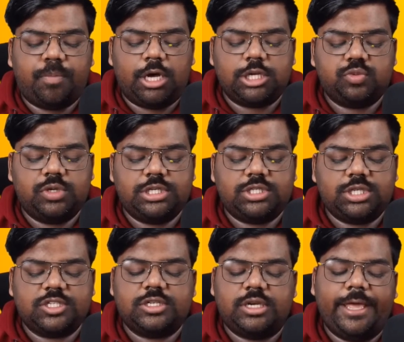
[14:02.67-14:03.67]
passwords
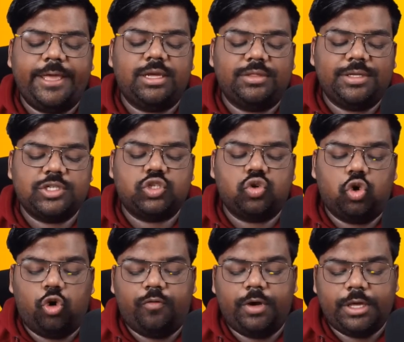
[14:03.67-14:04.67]
just like this
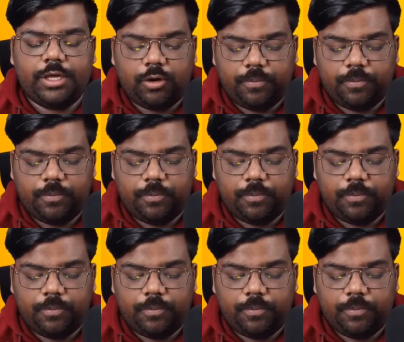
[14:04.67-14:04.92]
over here.